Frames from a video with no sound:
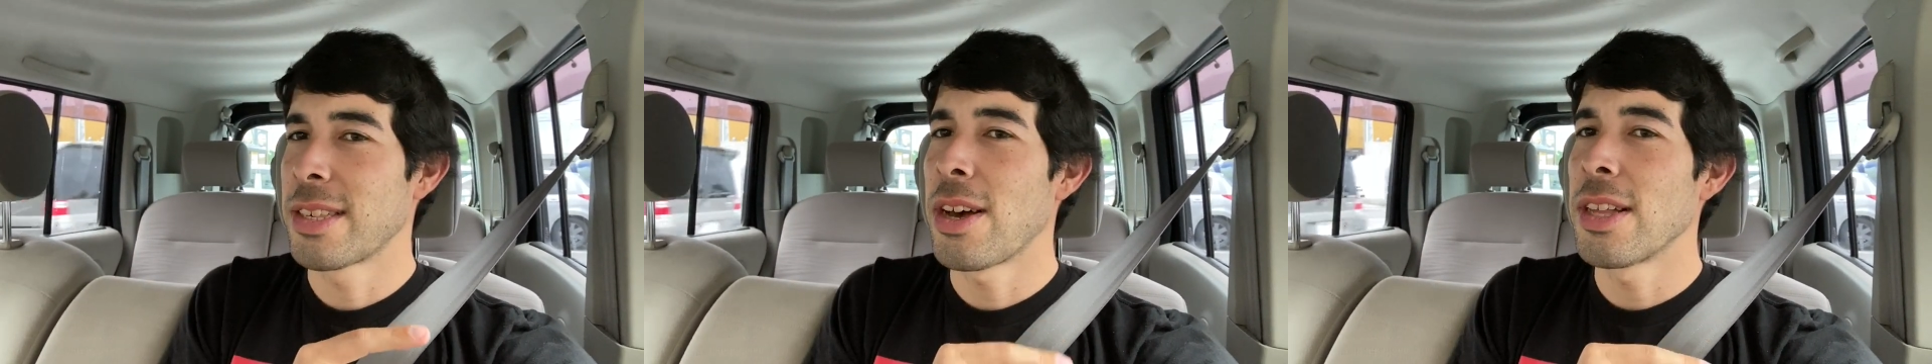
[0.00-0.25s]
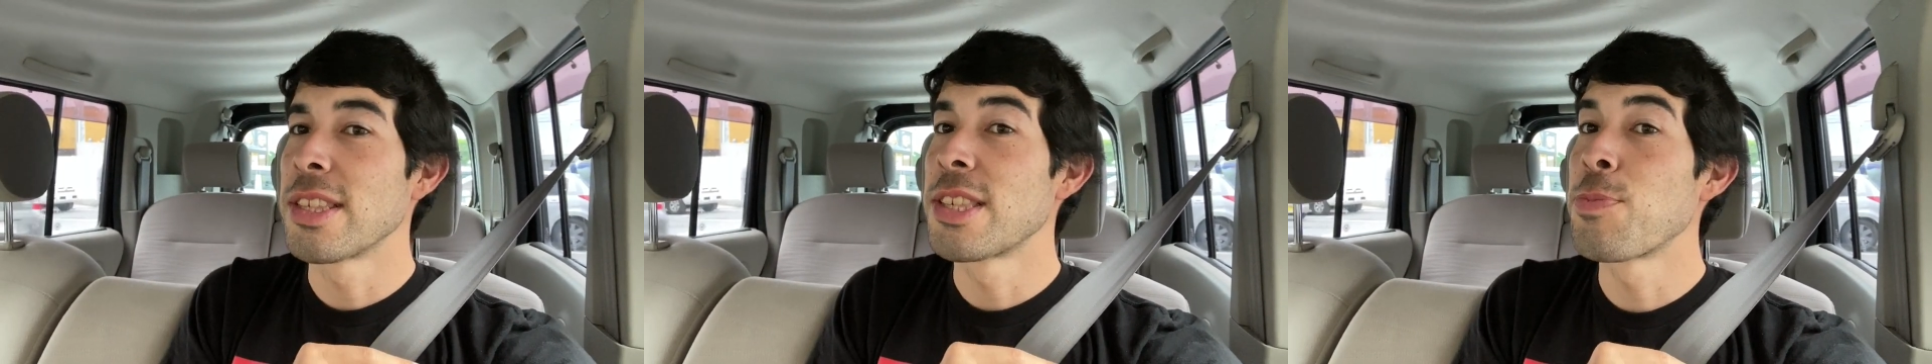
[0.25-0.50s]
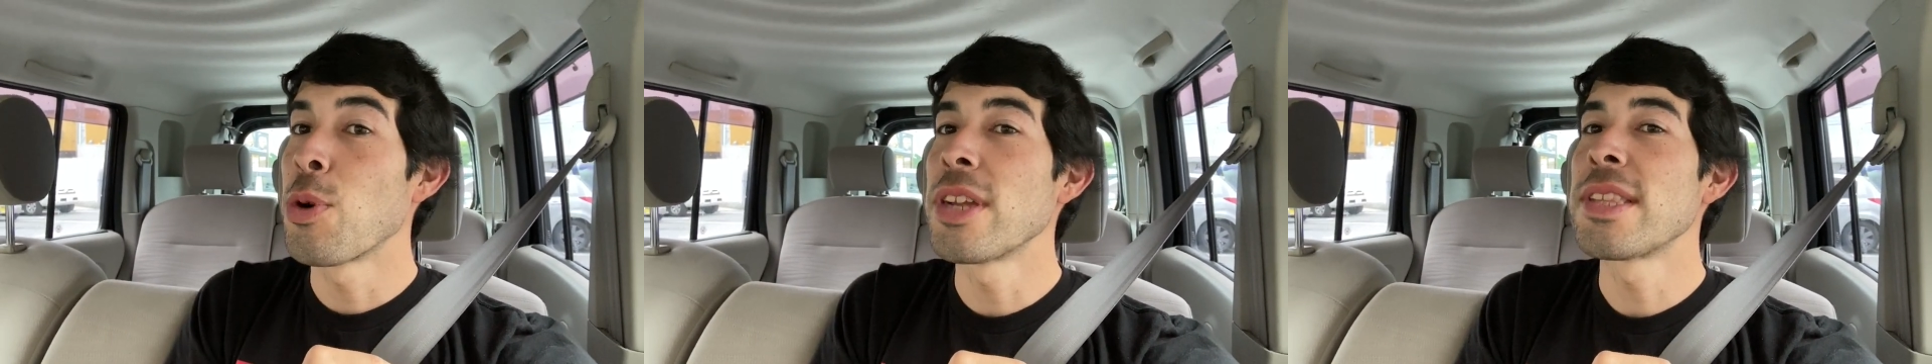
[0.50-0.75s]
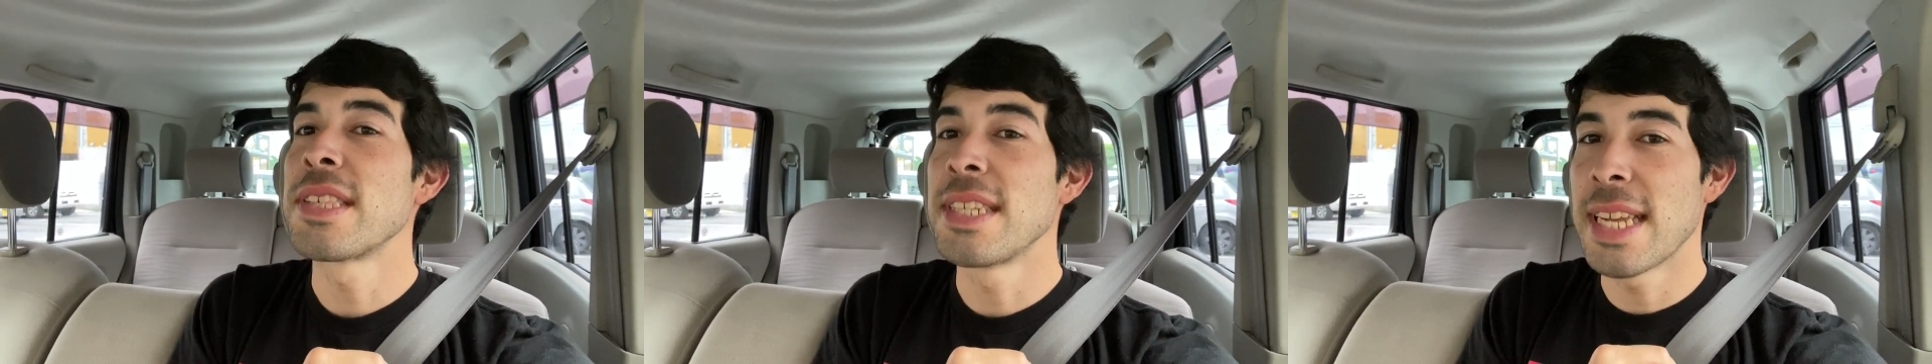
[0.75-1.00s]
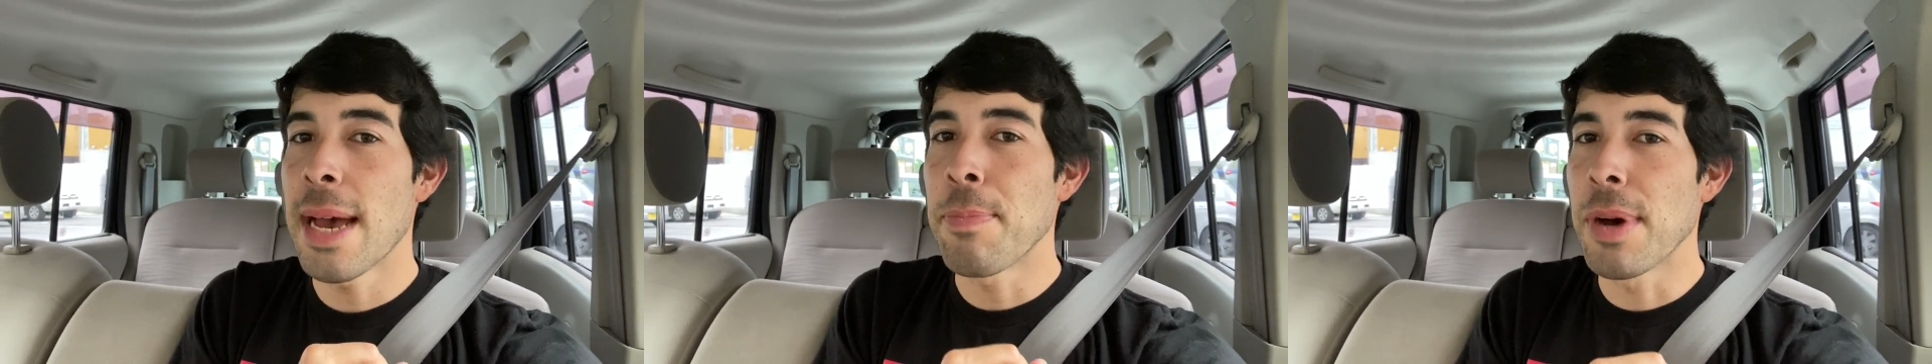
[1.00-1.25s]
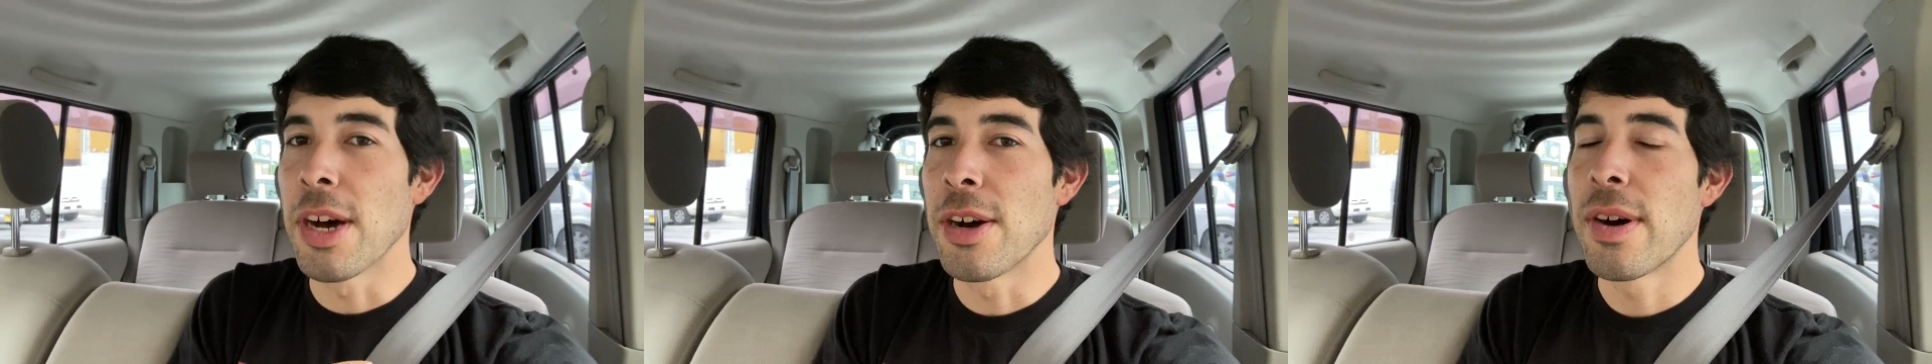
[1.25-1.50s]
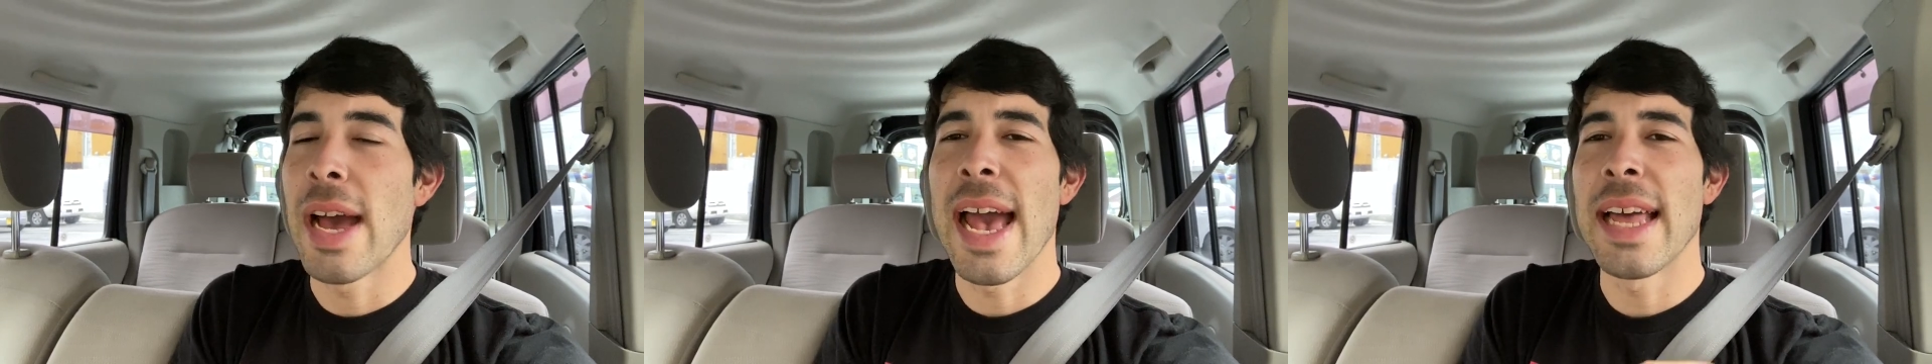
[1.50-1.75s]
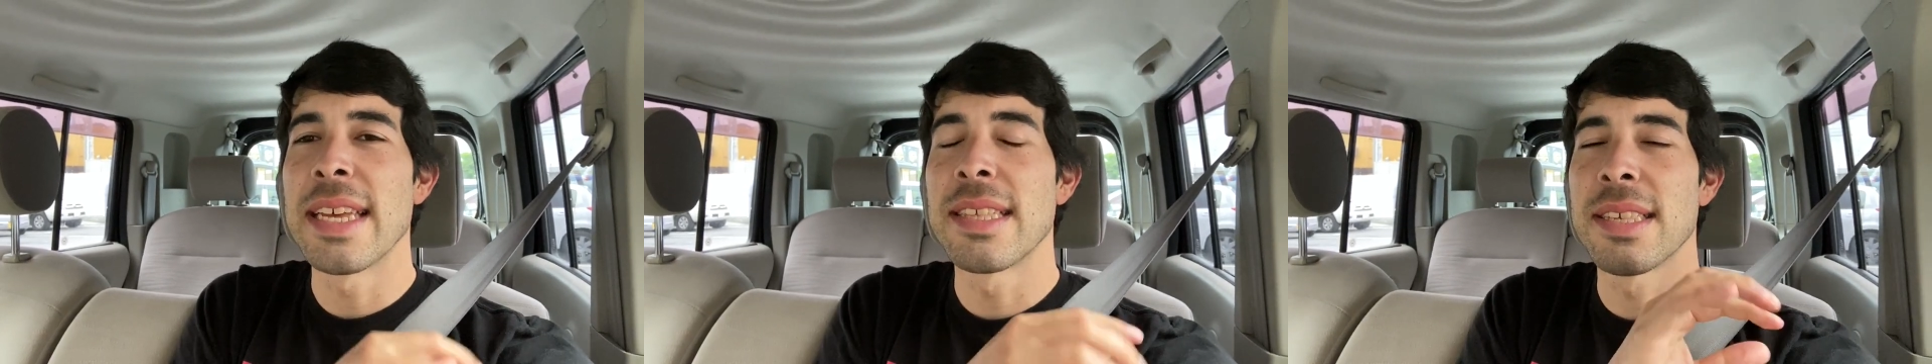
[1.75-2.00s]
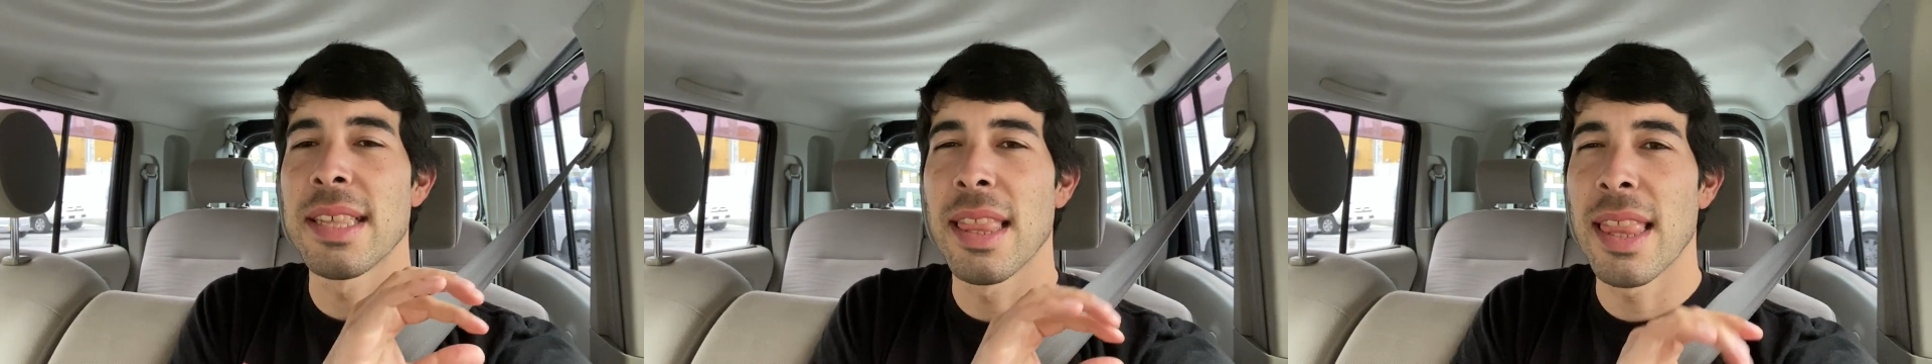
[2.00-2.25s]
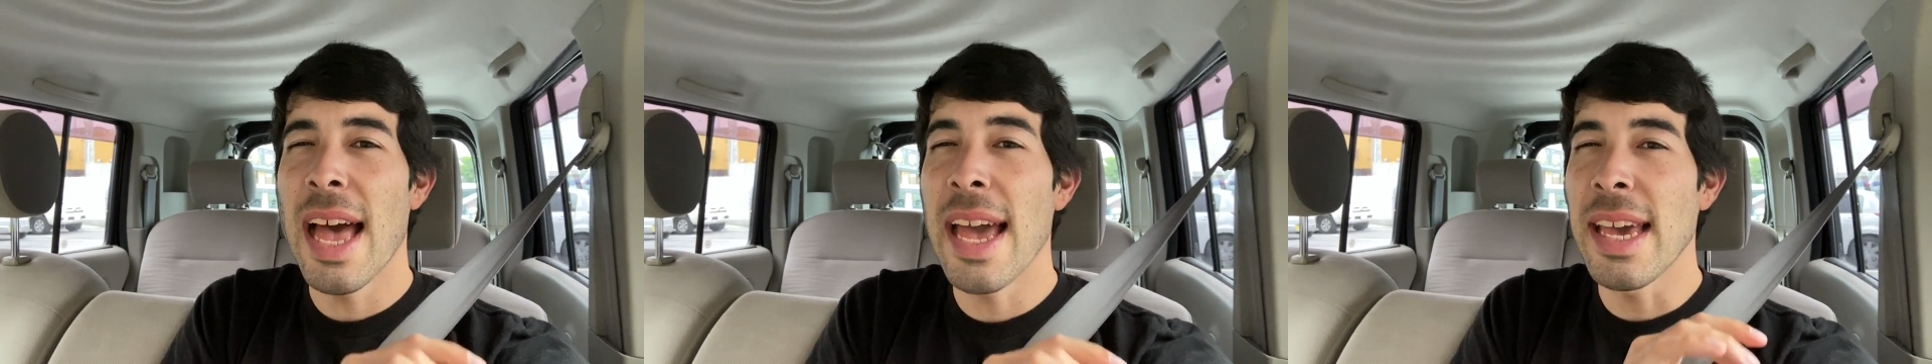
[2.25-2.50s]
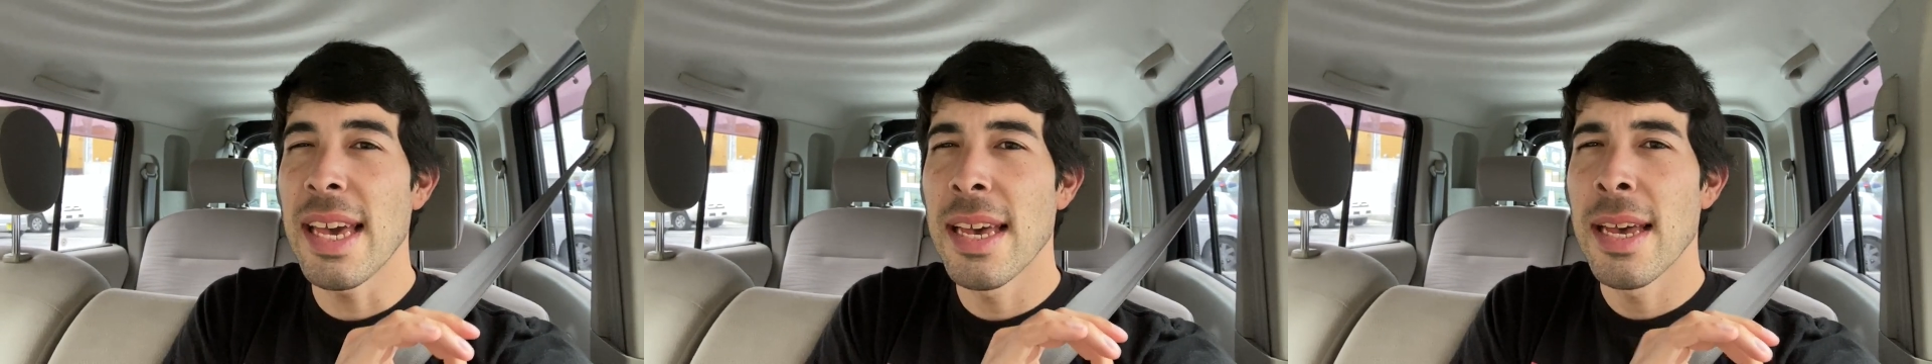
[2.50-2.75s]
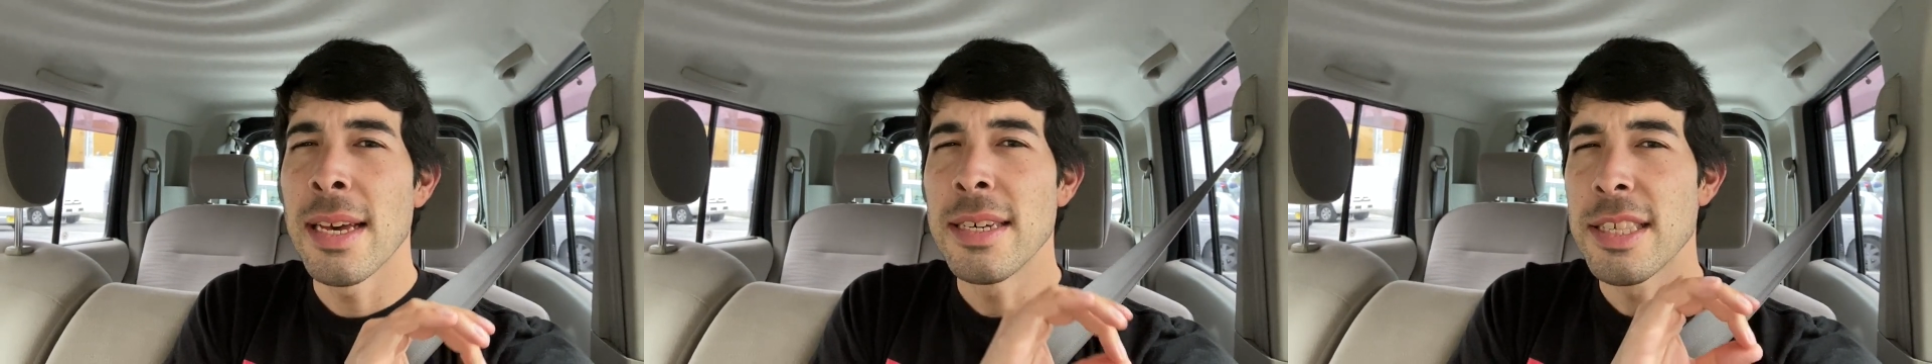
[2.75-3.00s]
called Sports Depo, and it's like